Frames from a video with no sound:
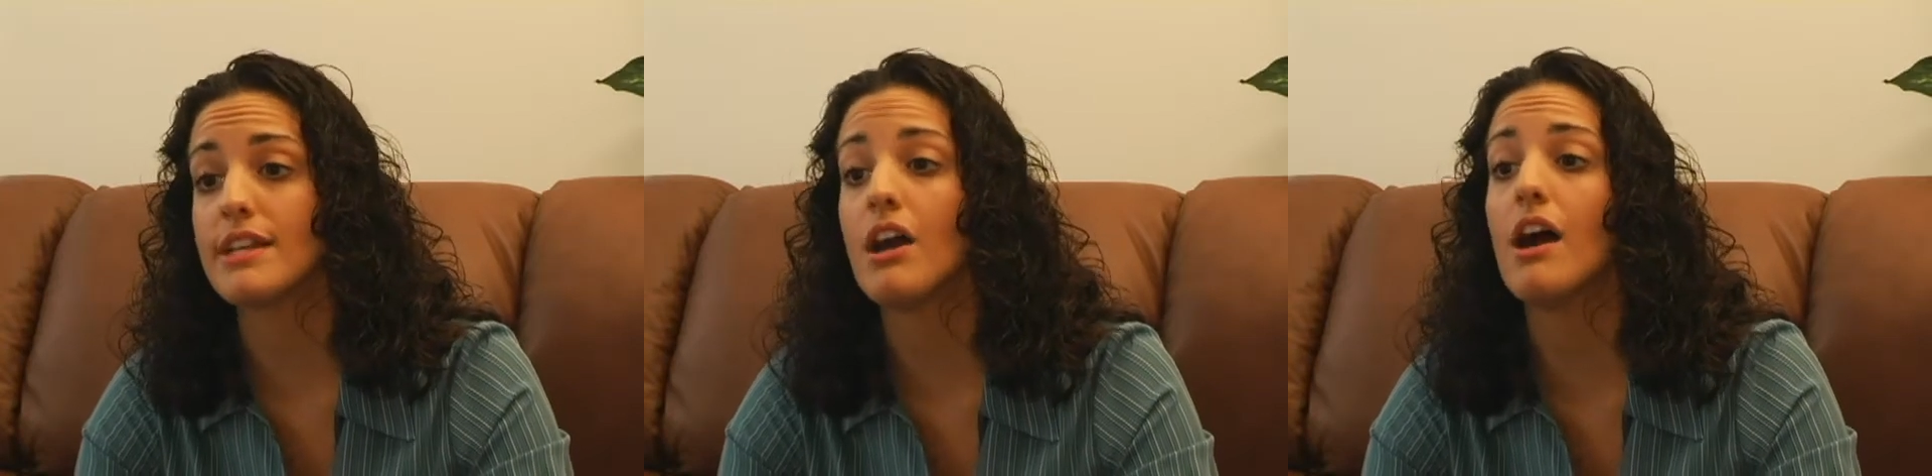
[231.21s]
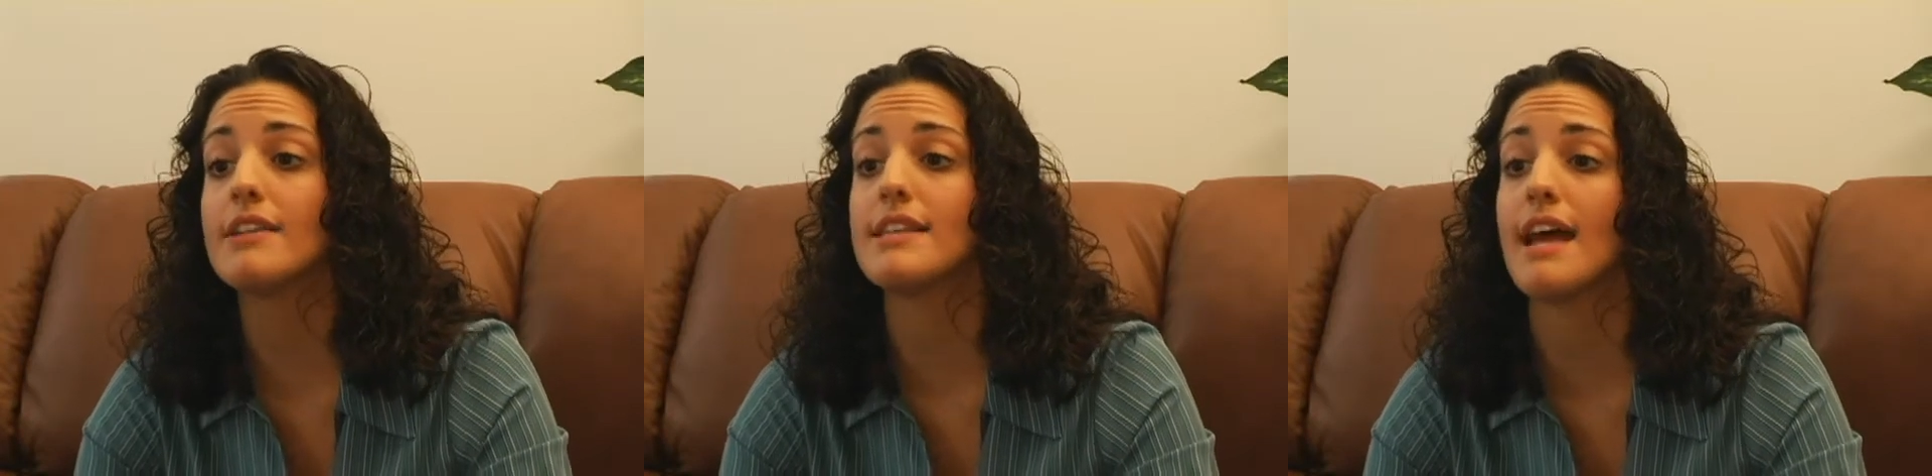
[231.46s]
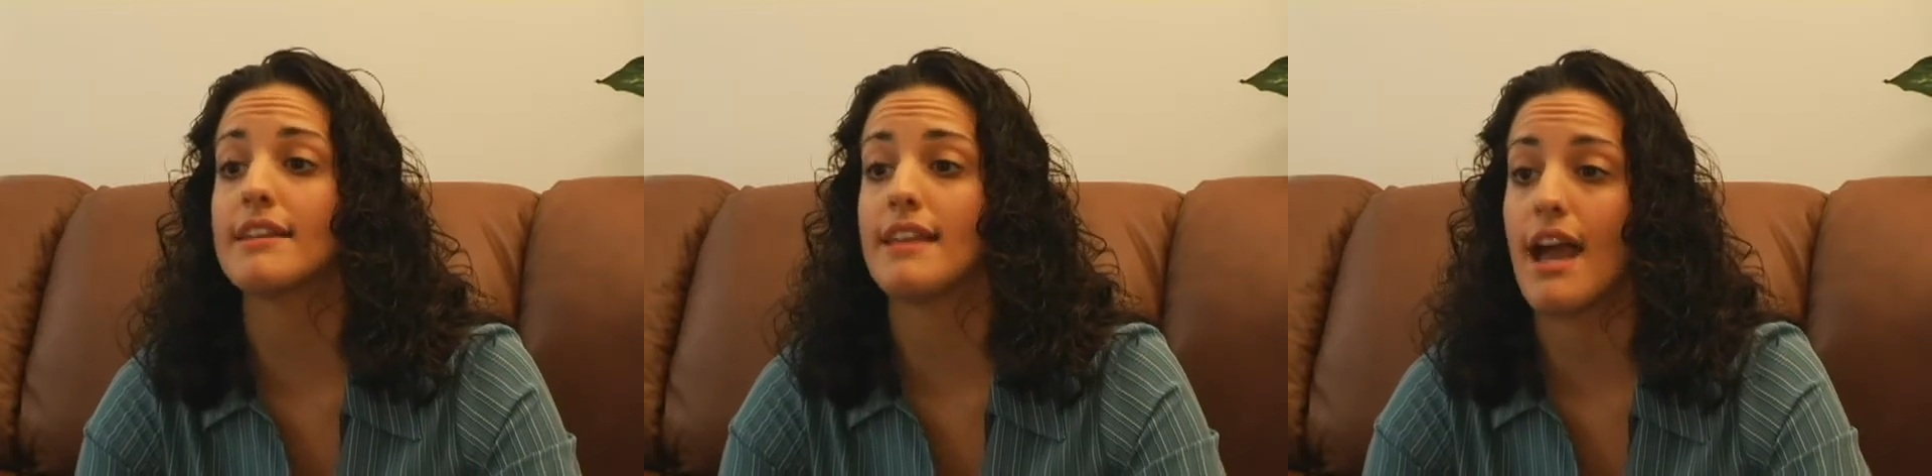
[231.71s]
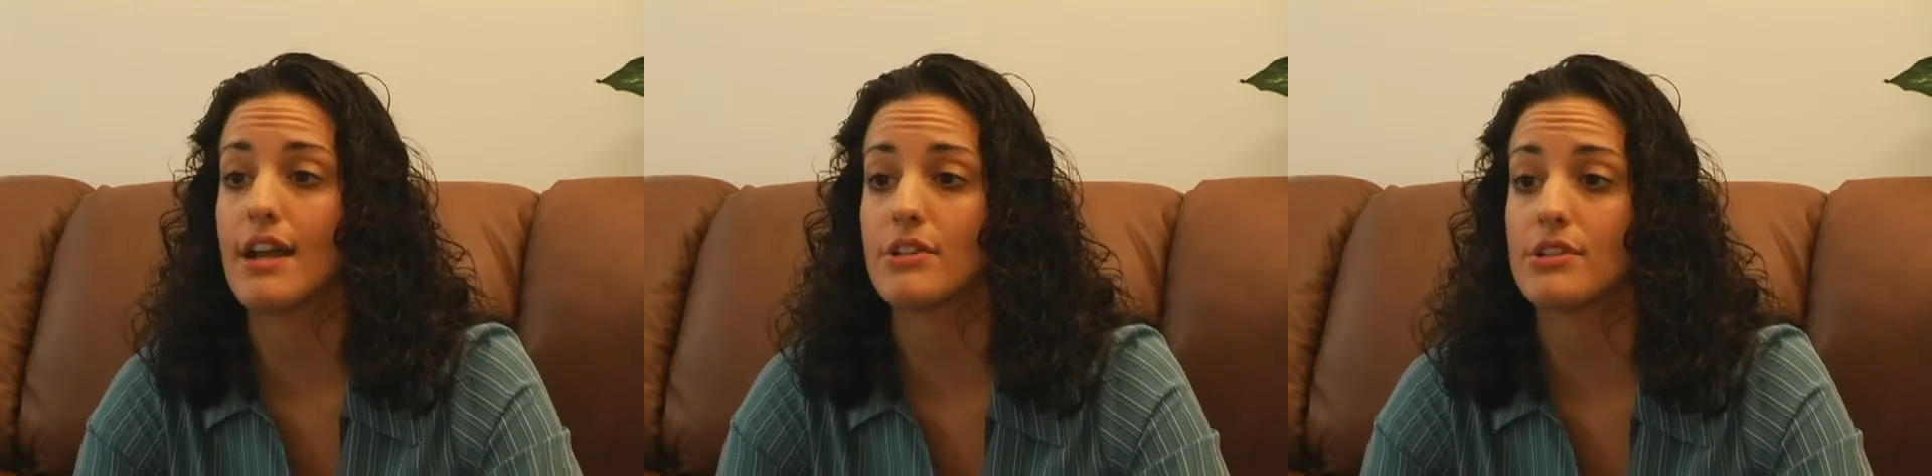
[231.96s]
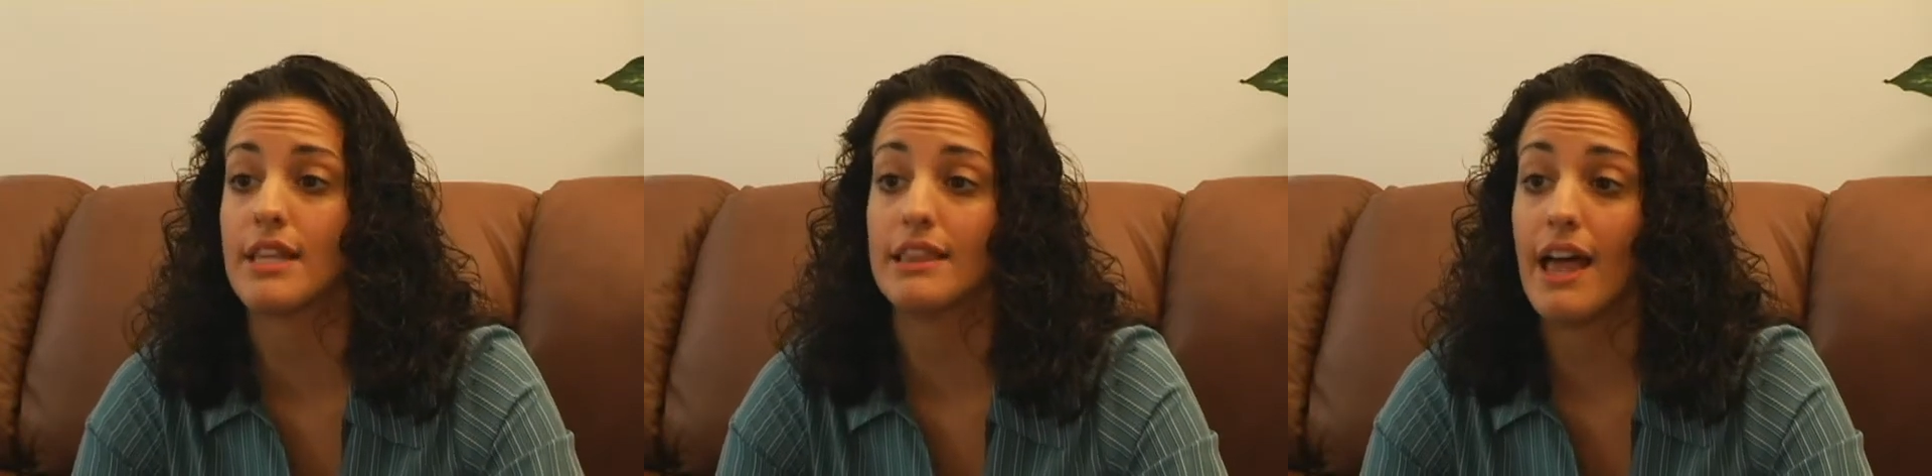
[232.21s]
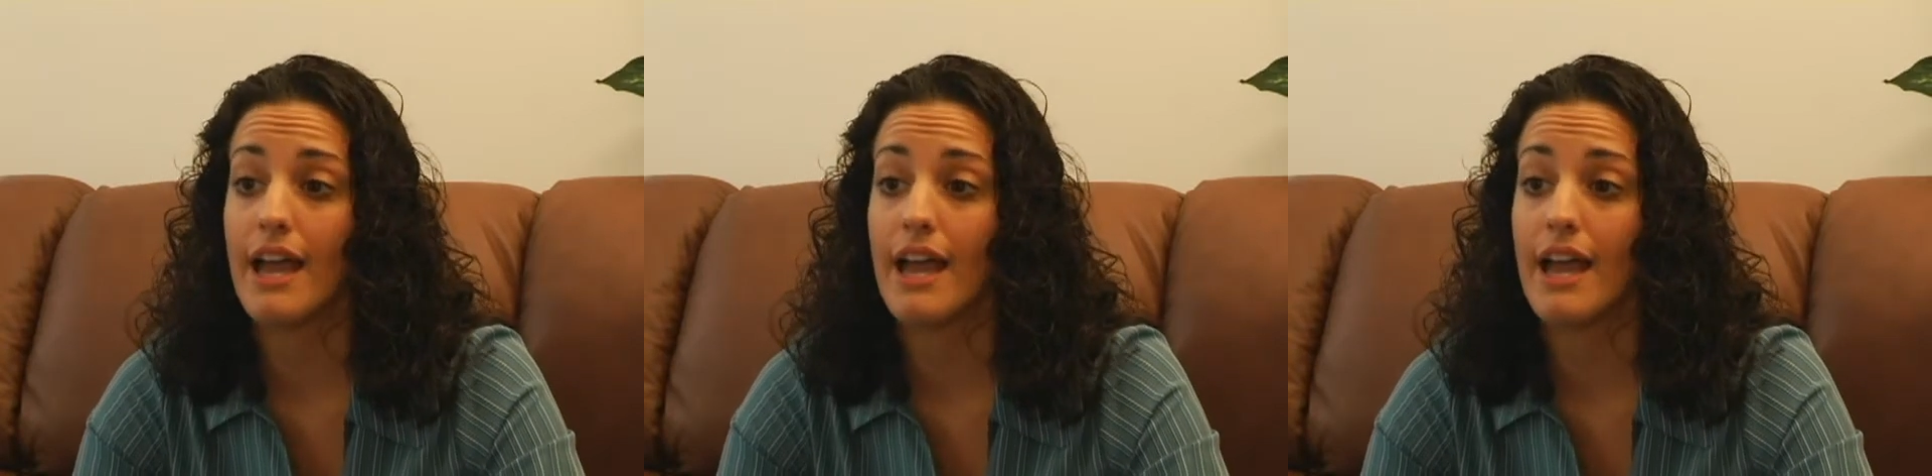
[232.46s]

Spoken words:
they contact the actors they